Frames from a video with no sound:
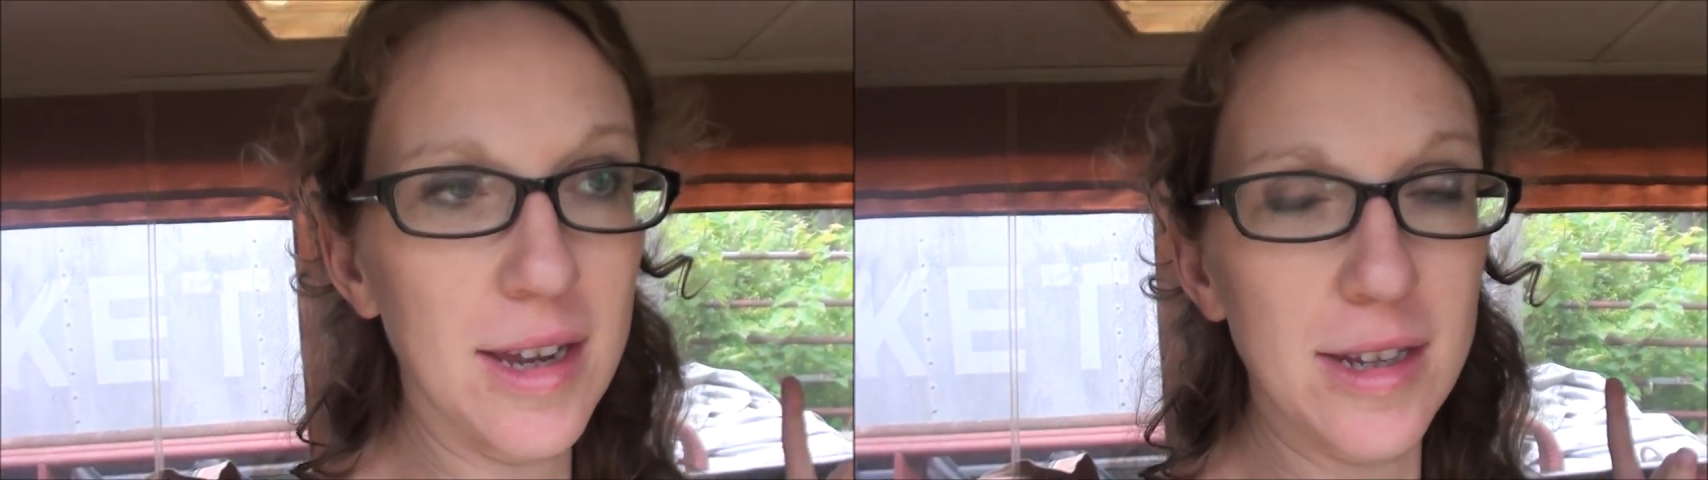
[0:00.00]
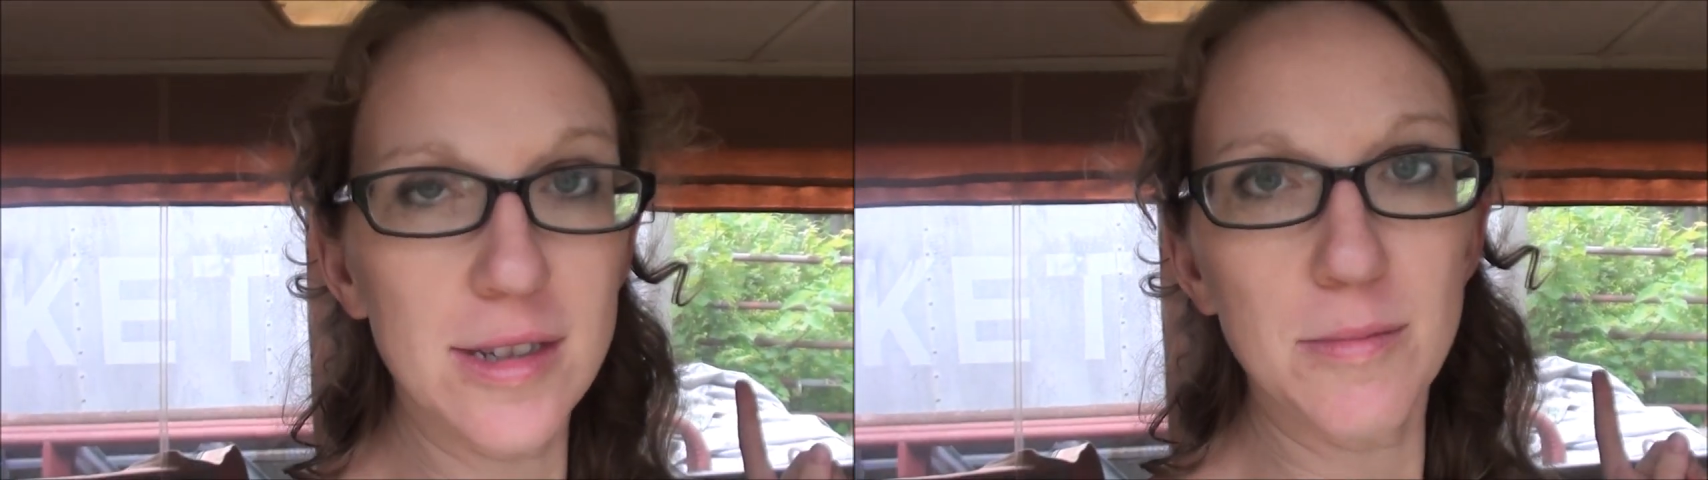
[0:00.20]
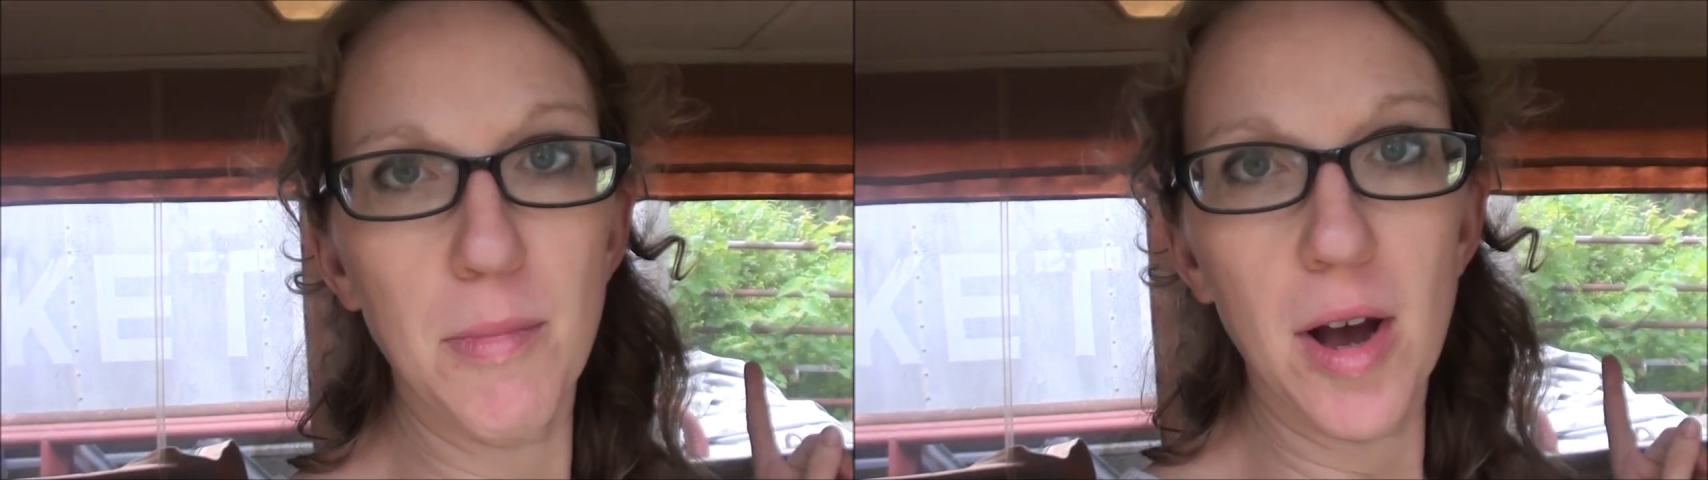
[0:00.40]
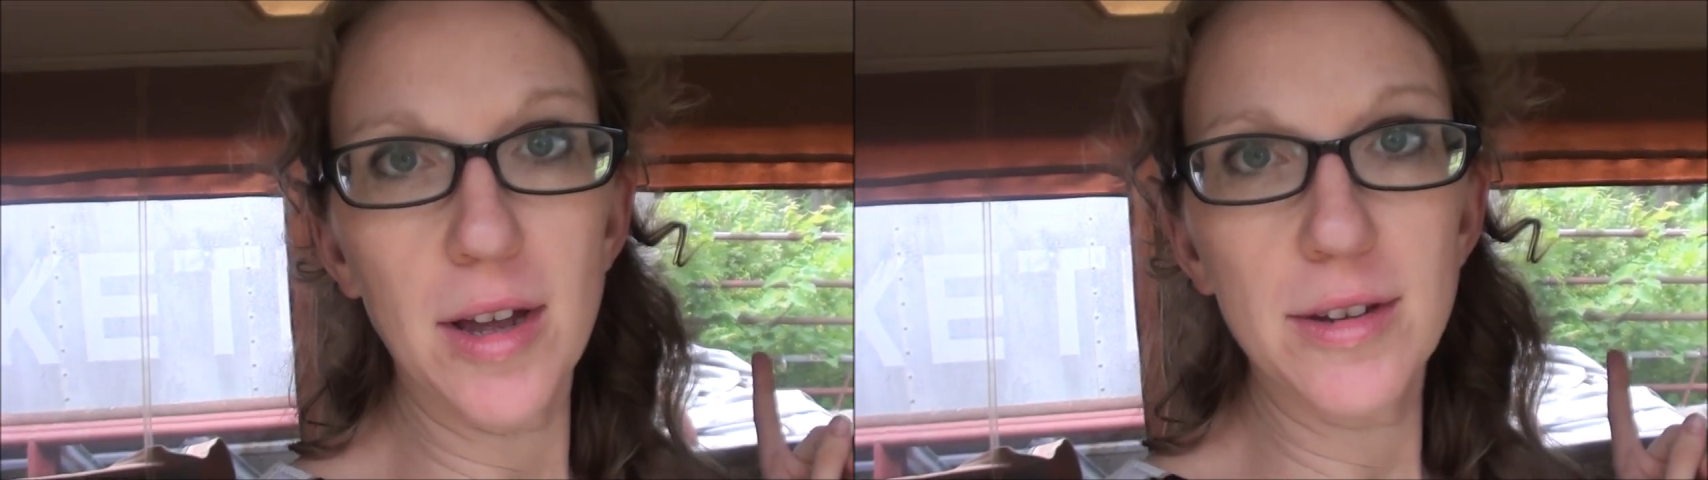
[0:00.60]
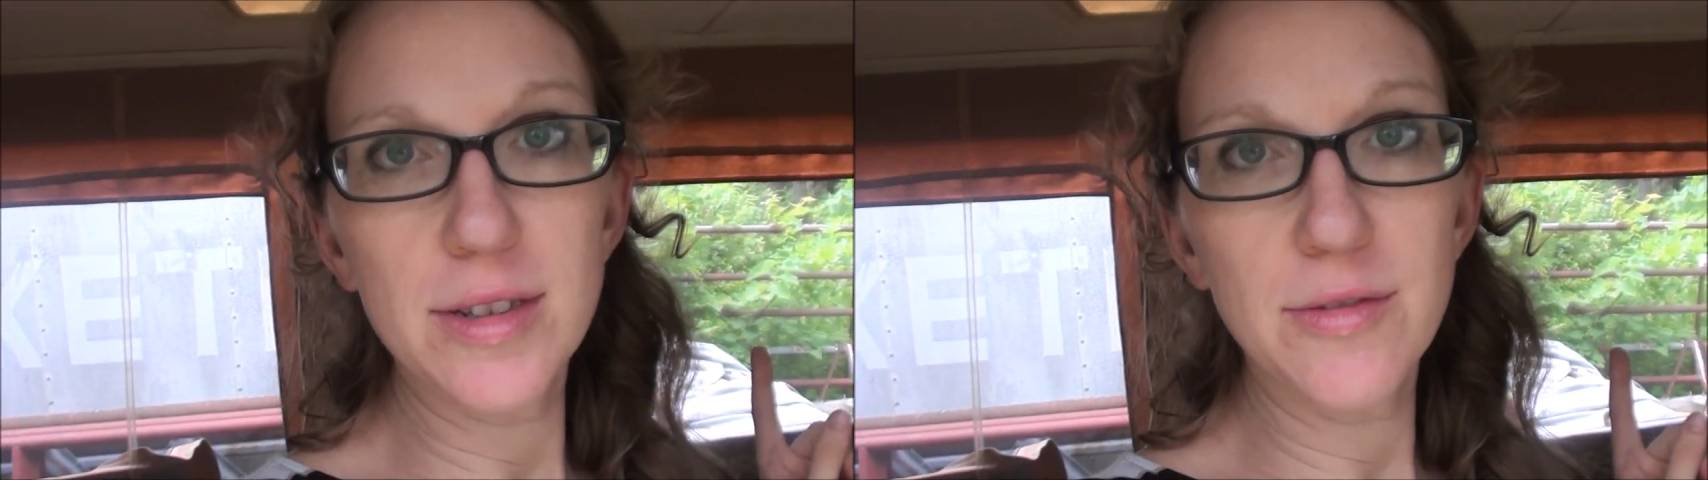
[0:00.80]
and
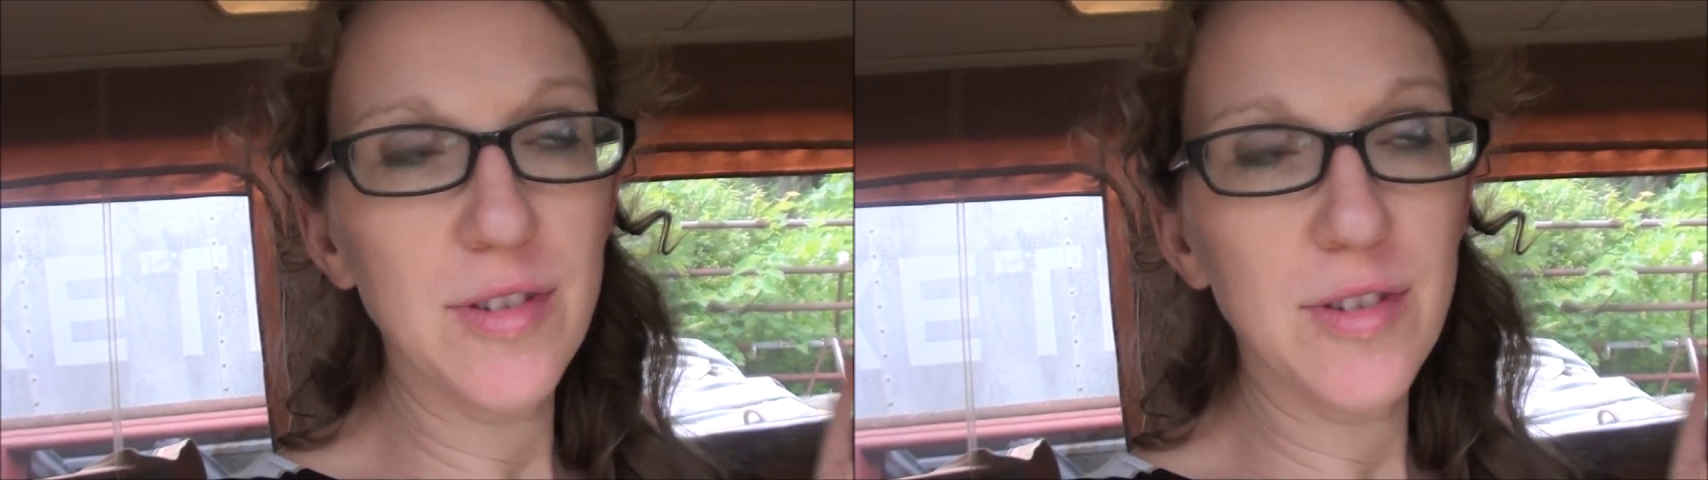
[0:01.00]
bought